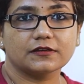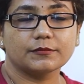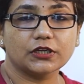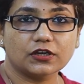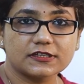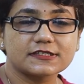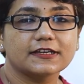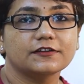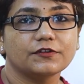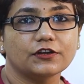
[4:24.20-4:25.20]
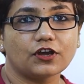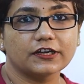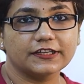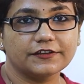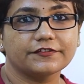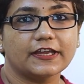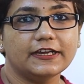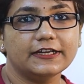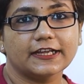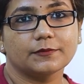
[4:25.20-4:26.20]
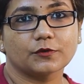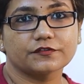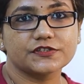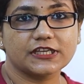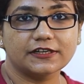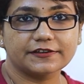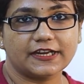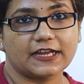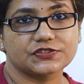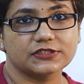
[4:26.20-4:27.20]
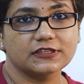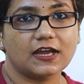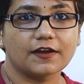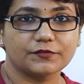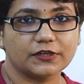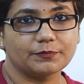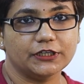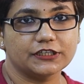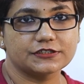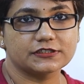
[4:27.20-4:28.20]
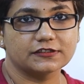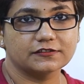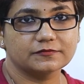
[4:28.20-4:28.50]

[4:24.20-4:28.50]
because it will not give any type of skin reaction after application.